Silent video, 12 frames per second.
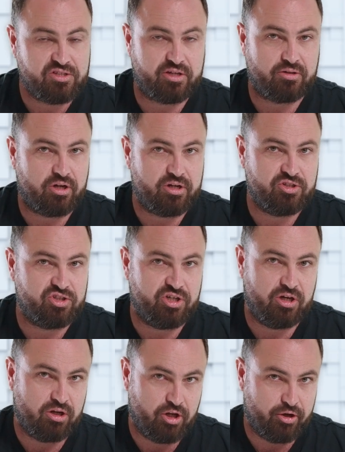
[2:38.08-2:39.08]
technology
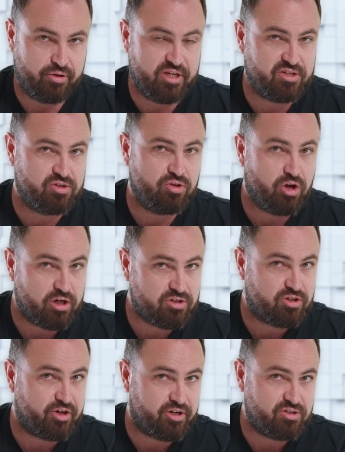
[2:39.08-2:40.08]
alone is
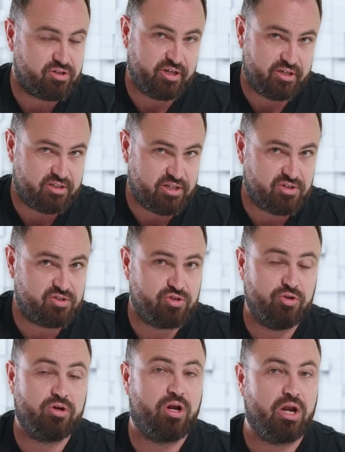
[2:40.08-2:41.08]
not going to get us
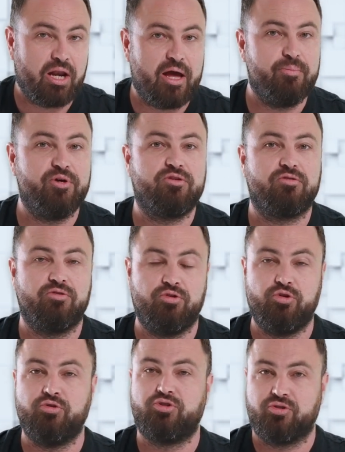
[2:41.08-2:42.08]
to climate
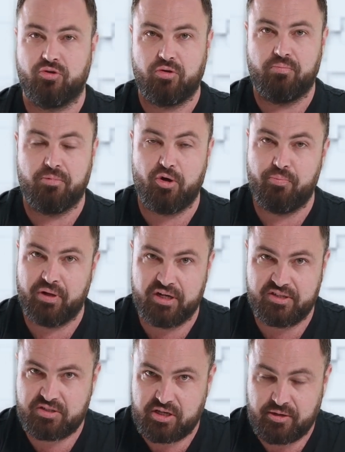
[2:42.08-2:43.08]
neutral
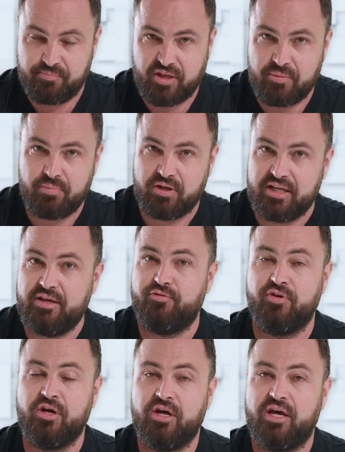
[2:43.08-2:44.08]
mobility. They
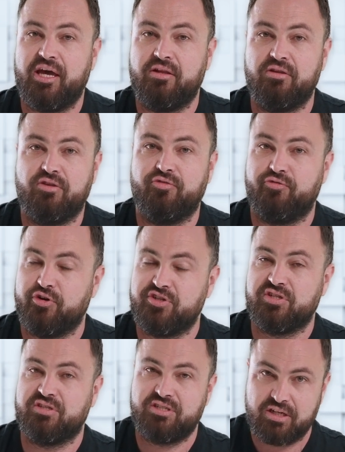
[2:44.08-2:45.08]
believe in the
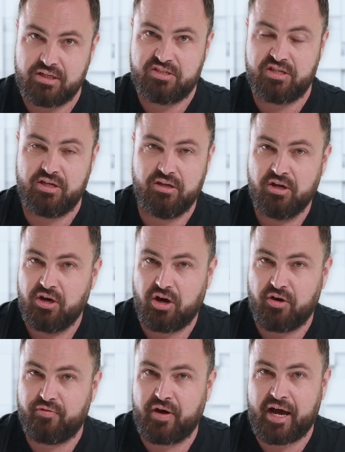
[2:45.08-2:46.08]
versatility
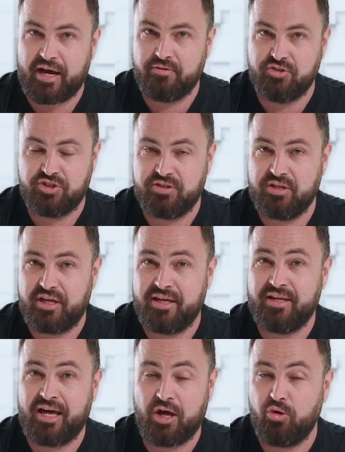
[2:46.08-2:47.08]
of hydrogen
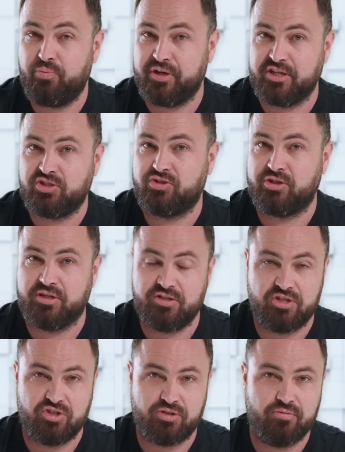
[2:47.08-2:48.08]
in helping us
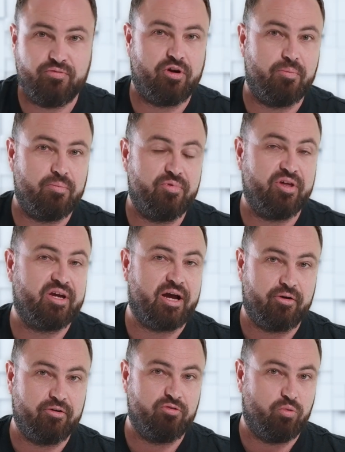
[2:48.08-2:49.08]
transition from the
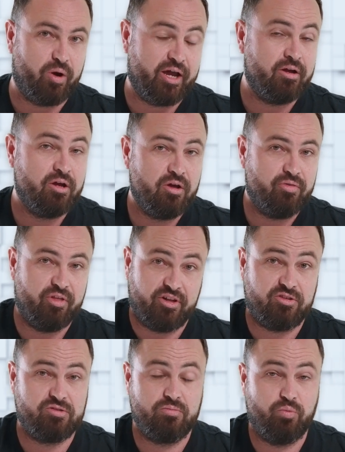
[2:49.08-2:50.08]
current way
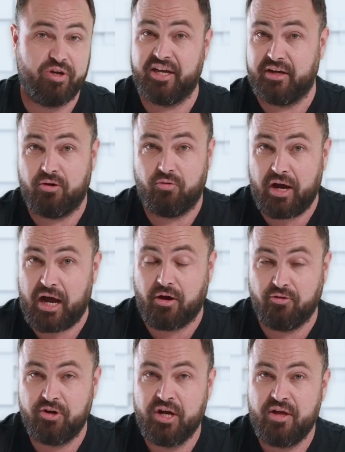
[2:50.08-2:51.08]
that we get
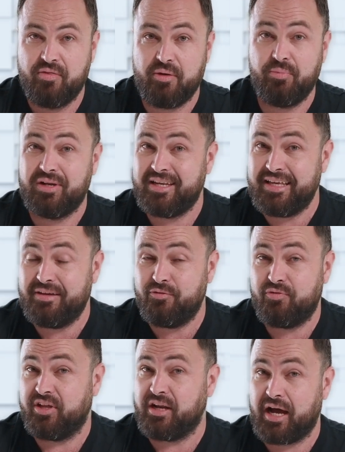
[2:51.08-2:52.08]
around. They believe that